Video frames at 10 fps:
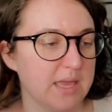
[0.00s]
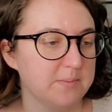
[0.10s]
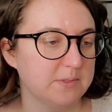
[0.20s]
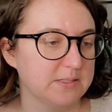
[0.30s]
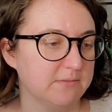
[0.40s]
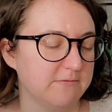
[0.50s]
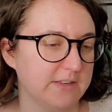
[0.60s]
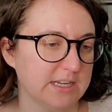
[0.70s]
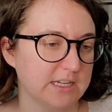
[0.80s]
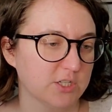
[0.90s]
be able to
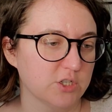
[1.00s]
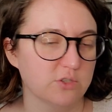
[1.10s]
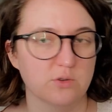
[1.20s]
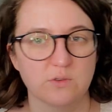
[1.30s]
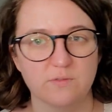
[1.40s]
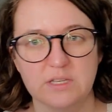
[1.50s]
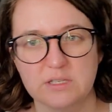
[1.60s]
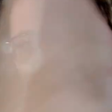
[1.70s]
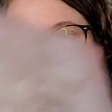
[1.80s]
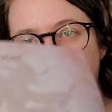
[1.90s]
finish sort of
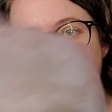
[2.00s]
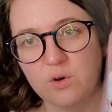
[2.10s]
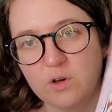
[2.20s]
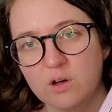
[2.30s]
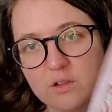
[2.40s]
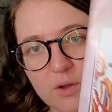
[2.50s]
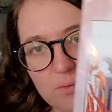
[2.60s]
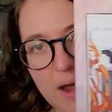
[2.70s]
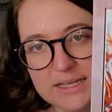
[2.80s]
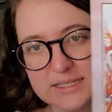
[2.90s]
this whole, the
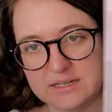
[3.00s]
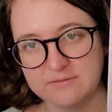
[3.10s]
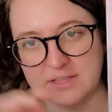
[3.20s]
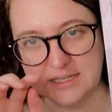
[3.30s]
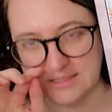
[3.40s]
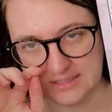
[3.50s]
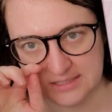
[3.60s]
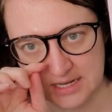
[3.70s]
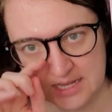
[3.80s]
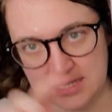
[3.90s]
rest of
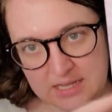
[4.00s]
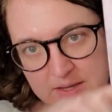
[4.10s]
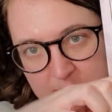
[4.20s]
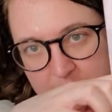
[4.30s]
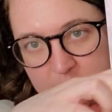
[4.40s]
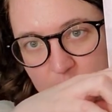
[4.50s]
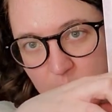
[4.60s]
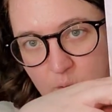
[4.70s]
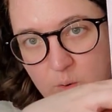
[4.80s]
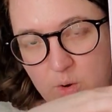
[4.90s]
this sort
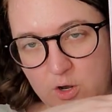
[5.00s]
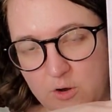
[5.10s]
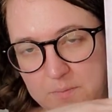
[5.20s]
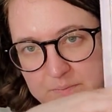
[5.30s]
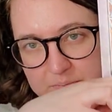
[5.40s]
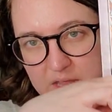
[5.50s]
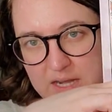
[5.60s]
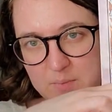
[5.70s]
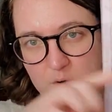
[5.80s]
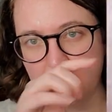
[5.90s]
of quarter
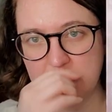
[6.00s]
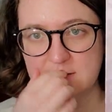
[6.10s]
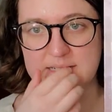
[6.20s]
that I'm working